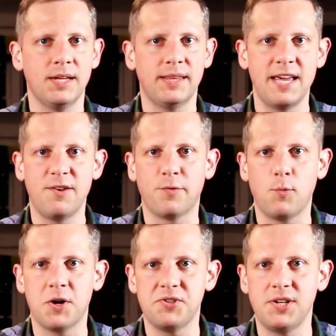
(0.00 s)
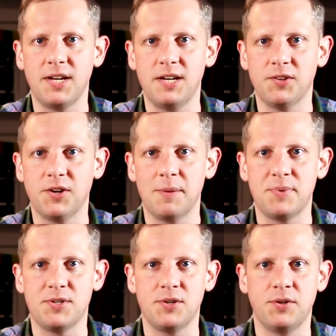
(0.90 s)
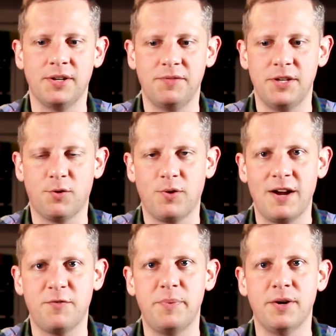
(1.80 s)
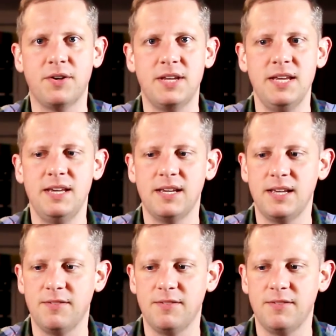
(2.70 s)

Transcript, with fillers: Thank you for watching another episode of the Craft Beer Geek.